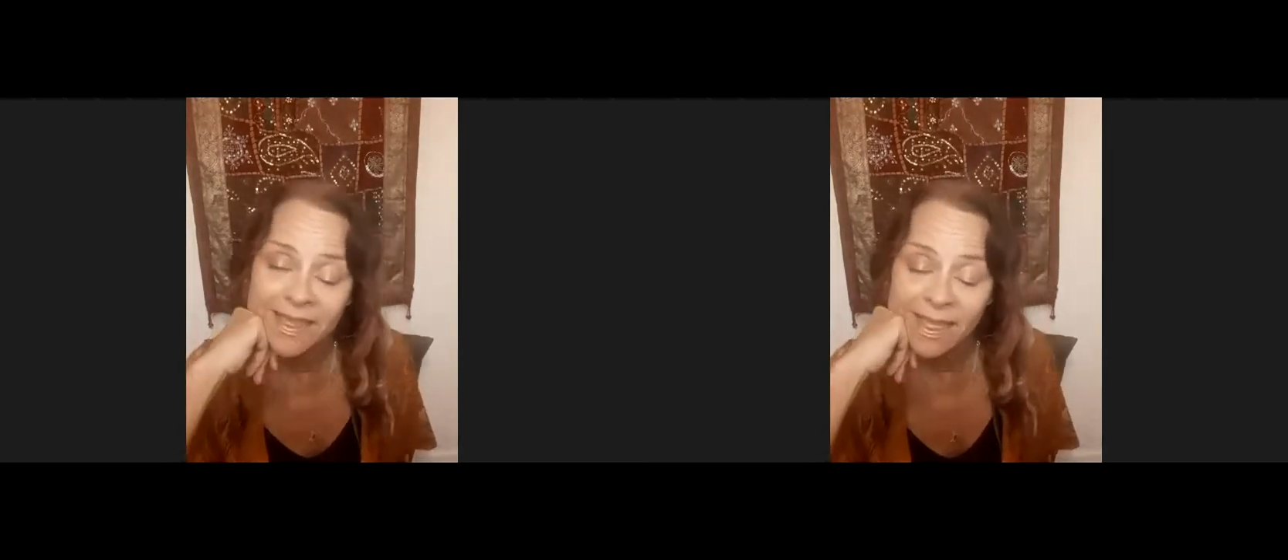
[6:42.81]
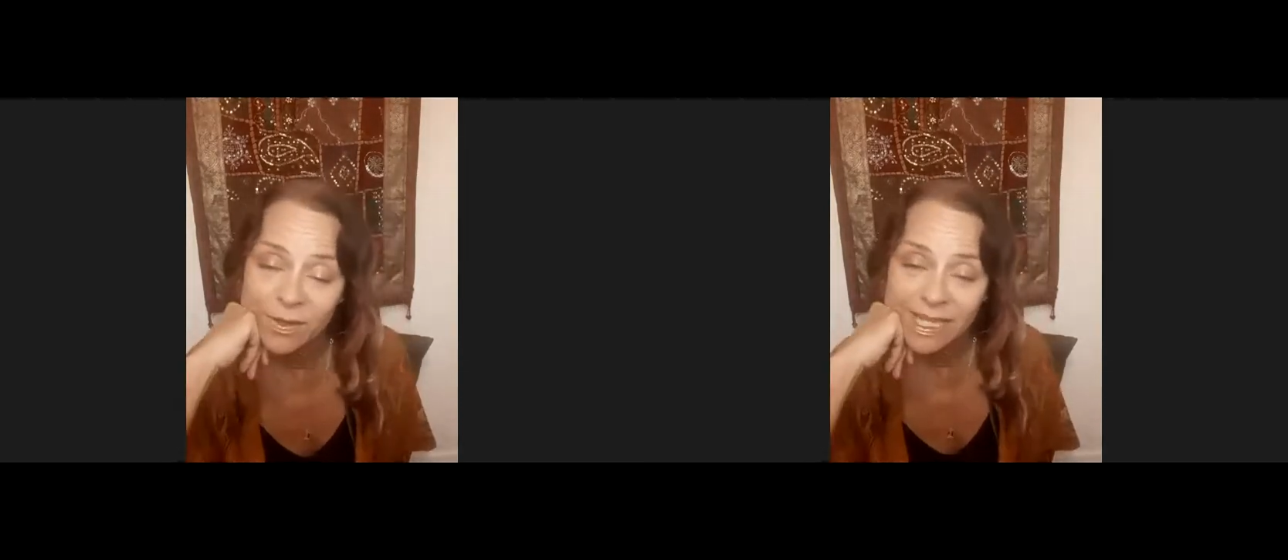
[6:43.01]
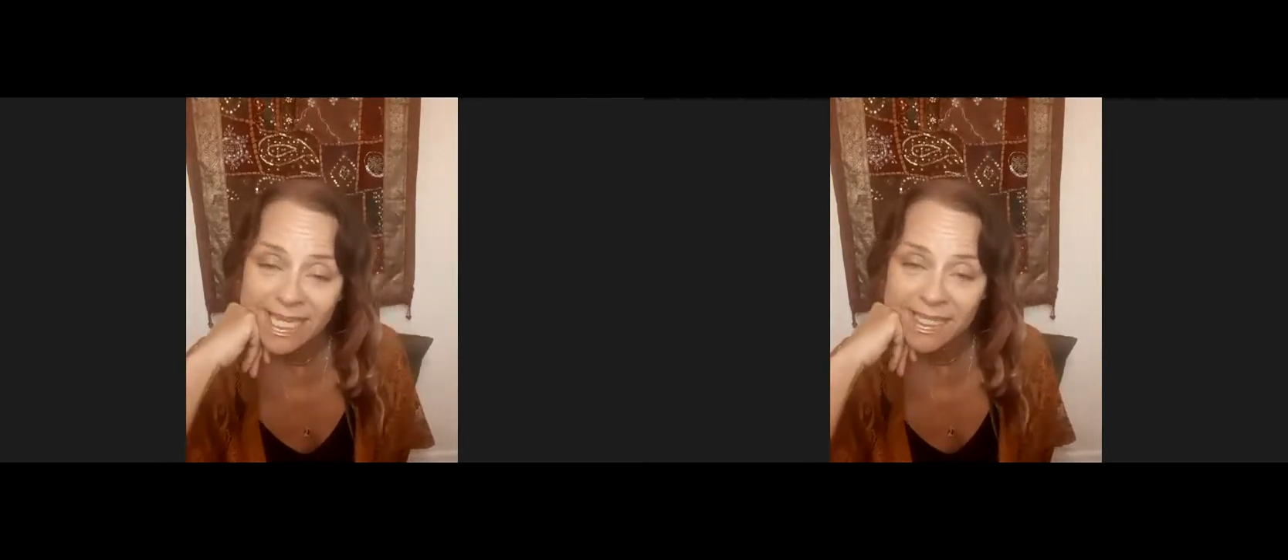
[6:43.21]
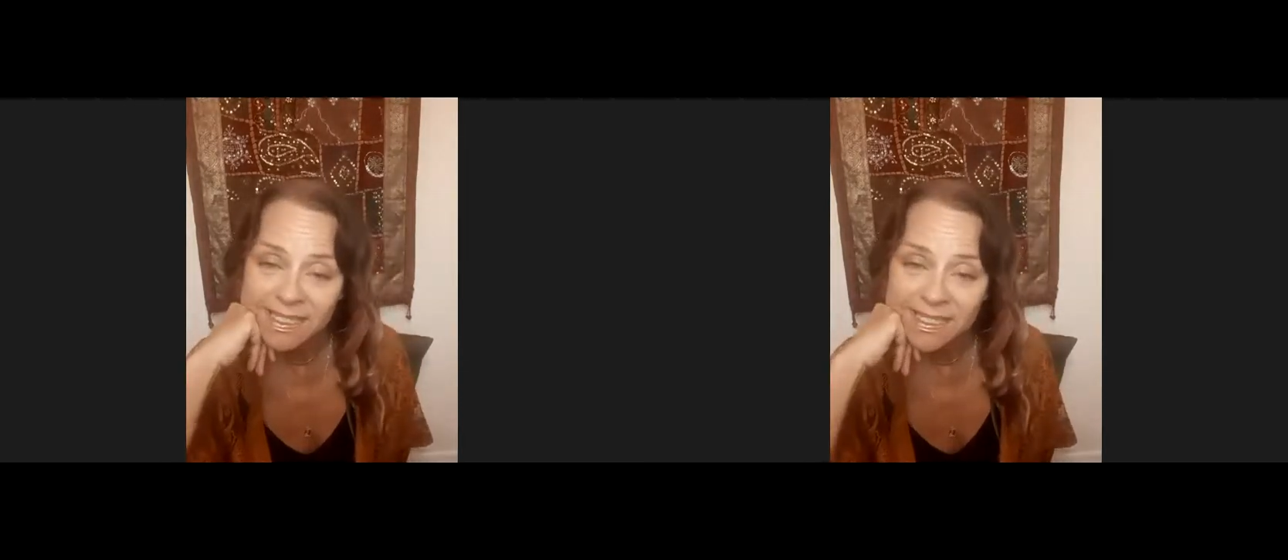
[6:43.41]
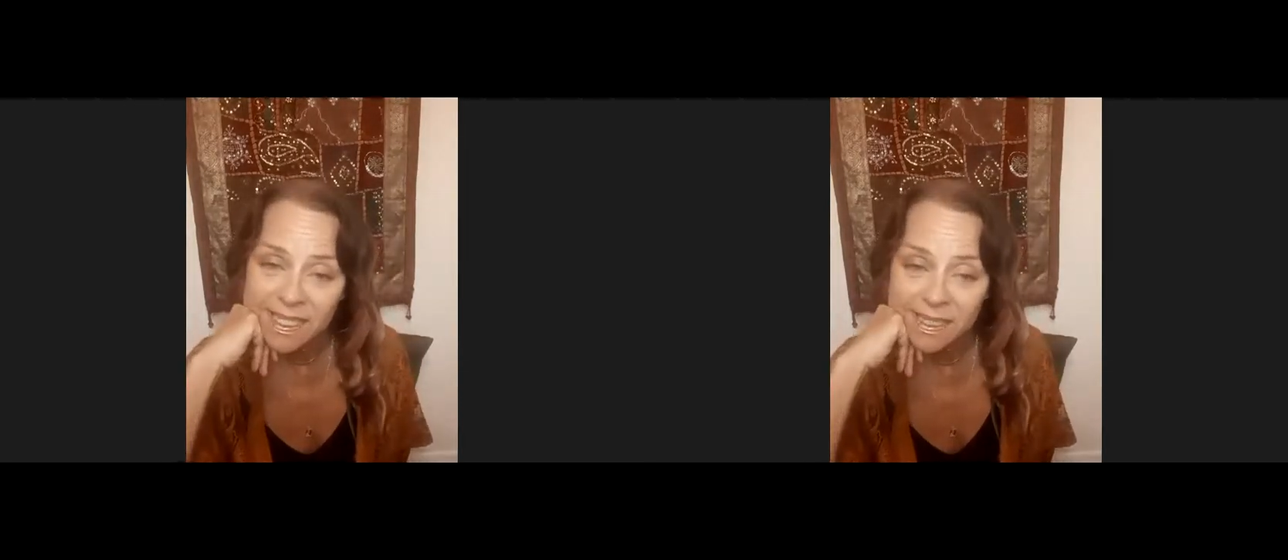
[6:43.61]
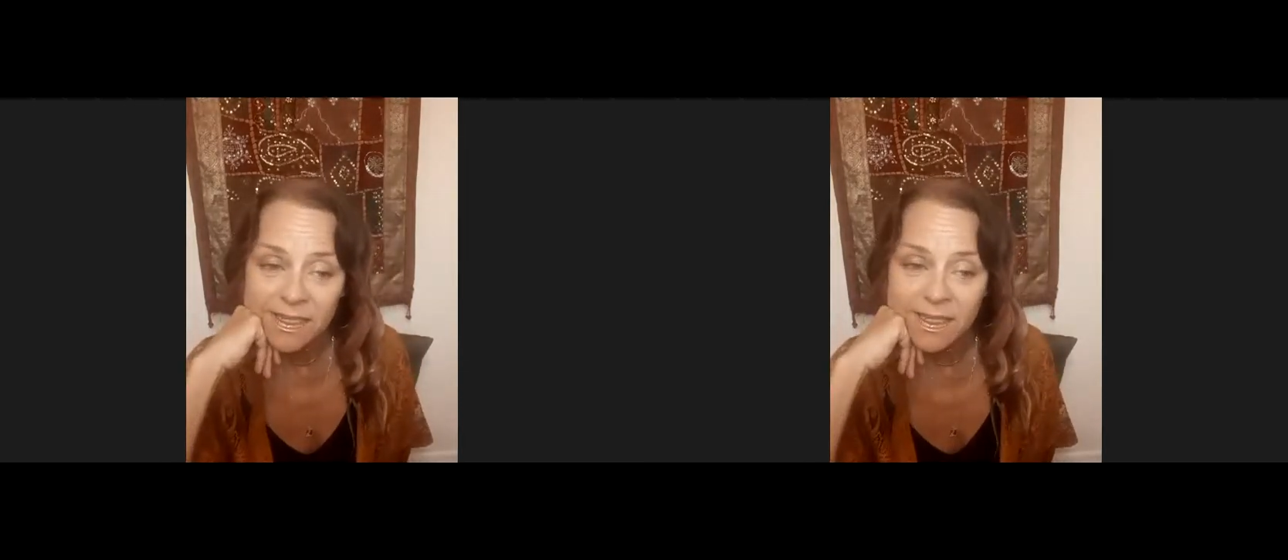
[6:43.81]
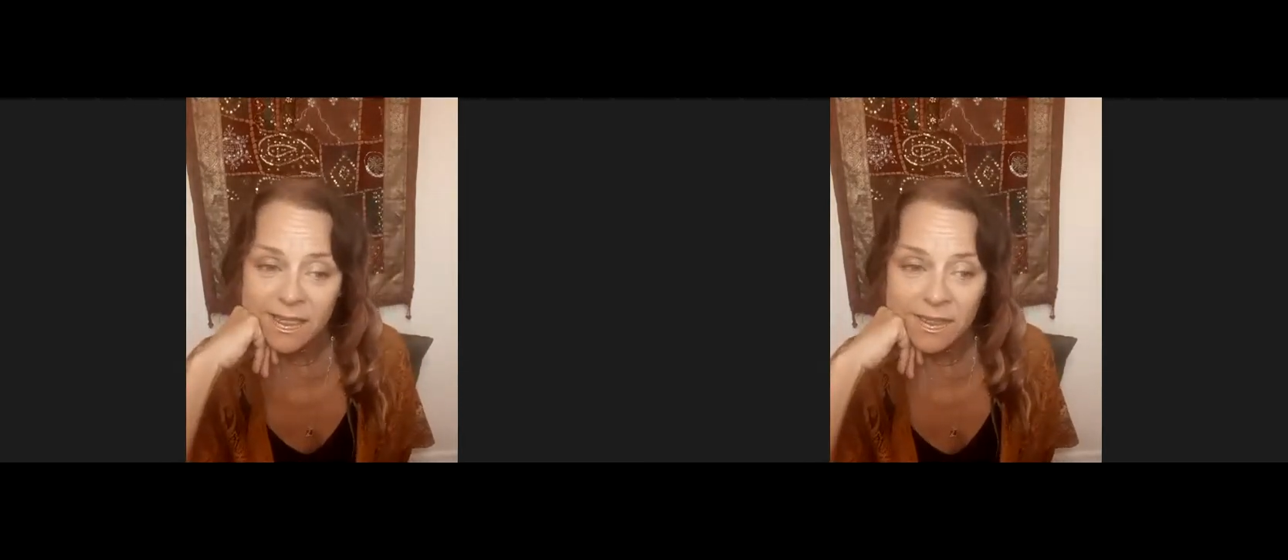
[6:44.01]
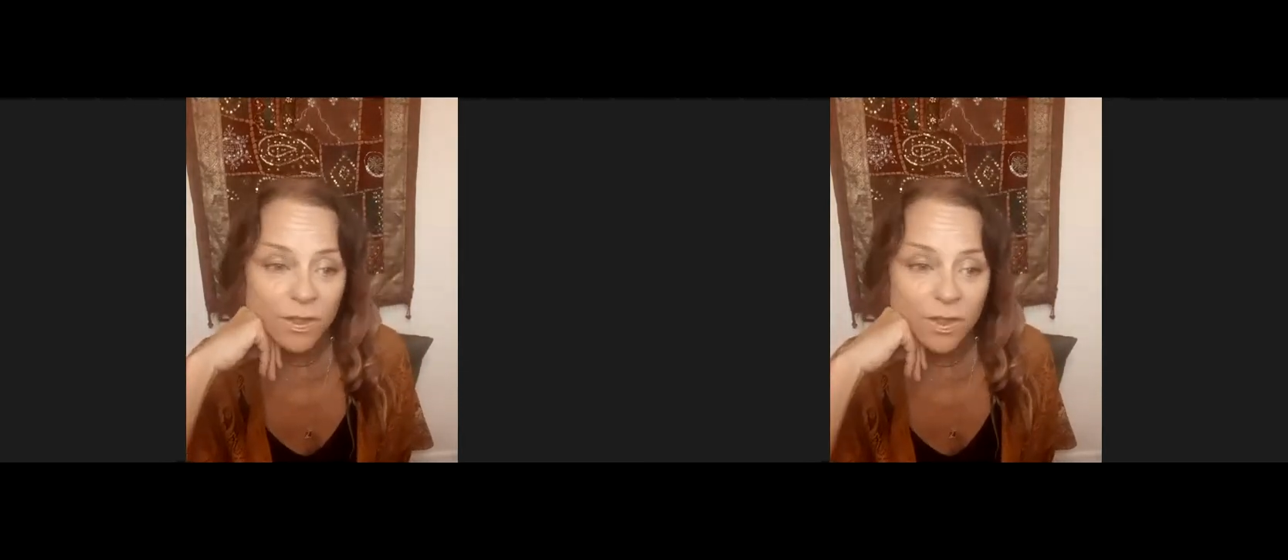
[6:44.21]
That'll get us to
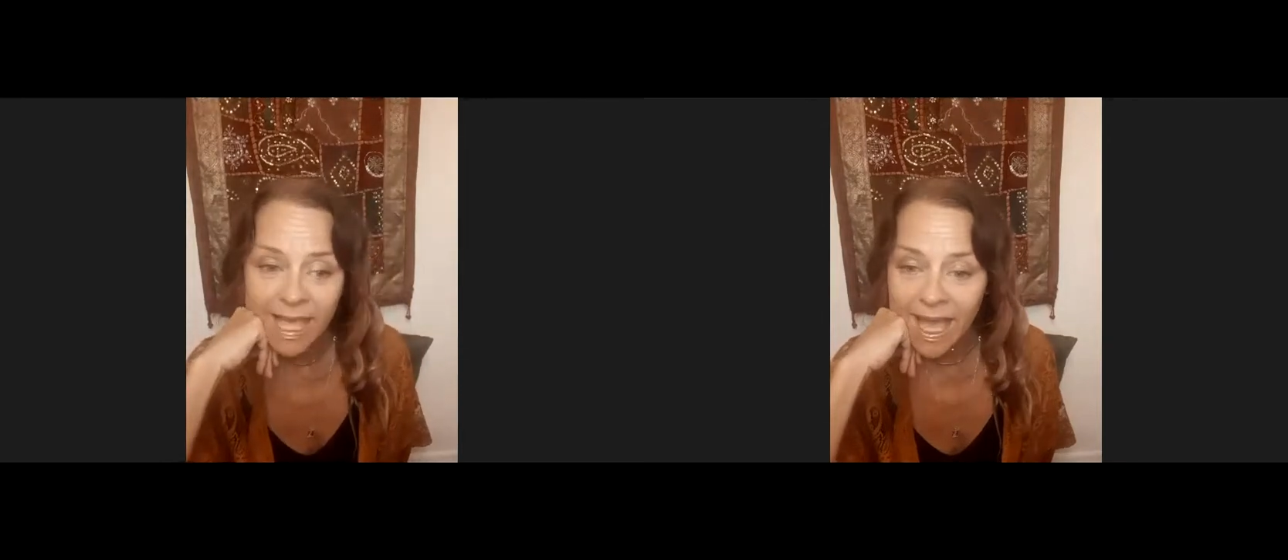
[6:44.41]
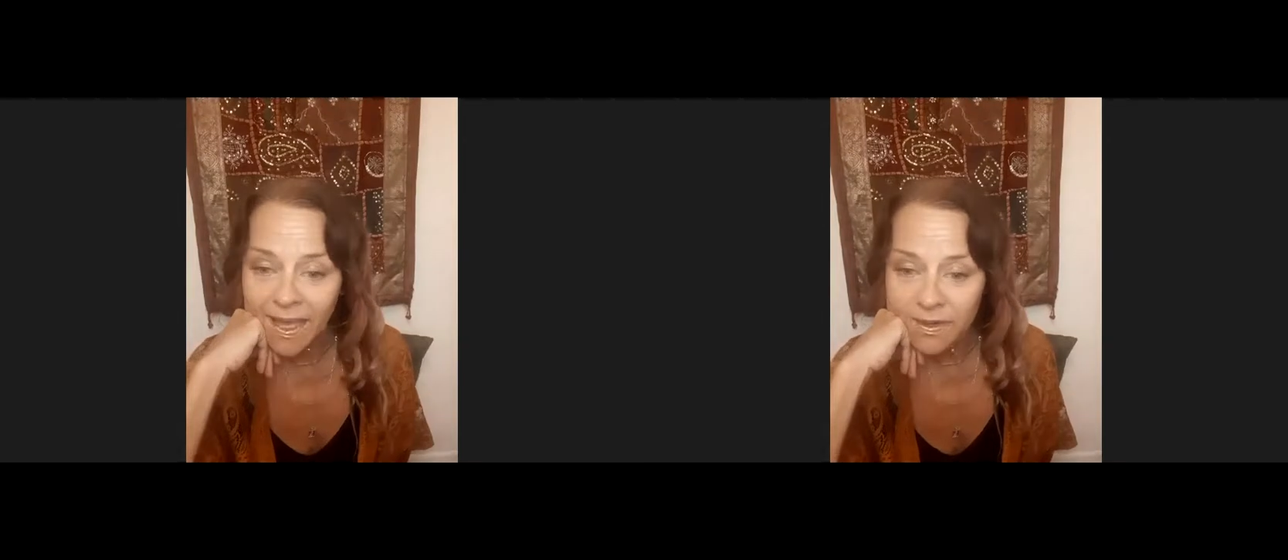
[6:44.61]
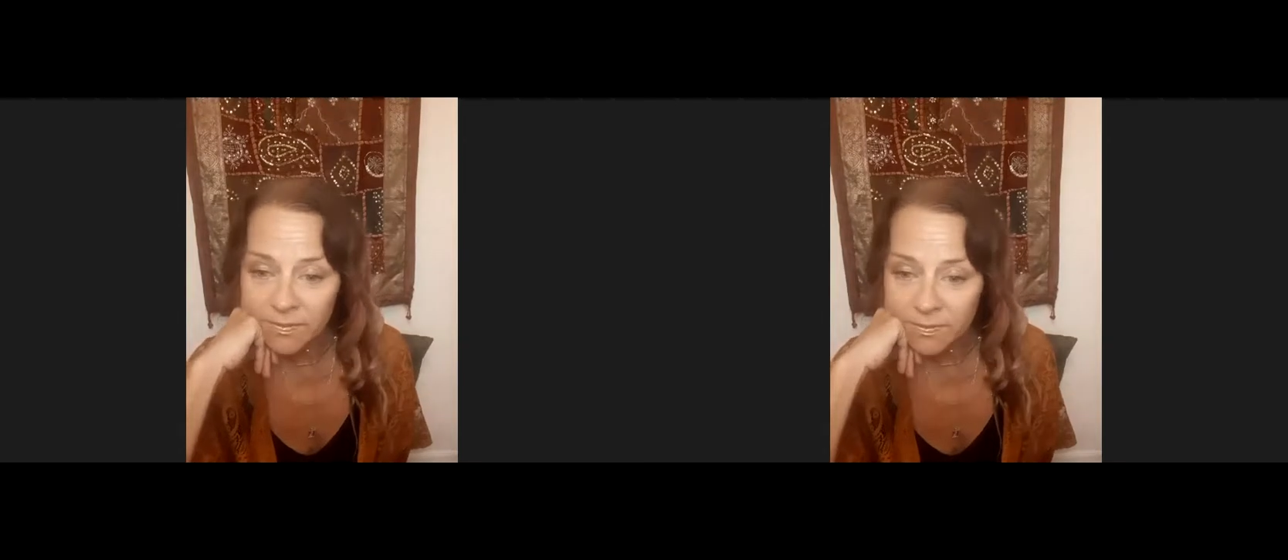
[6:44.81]
look at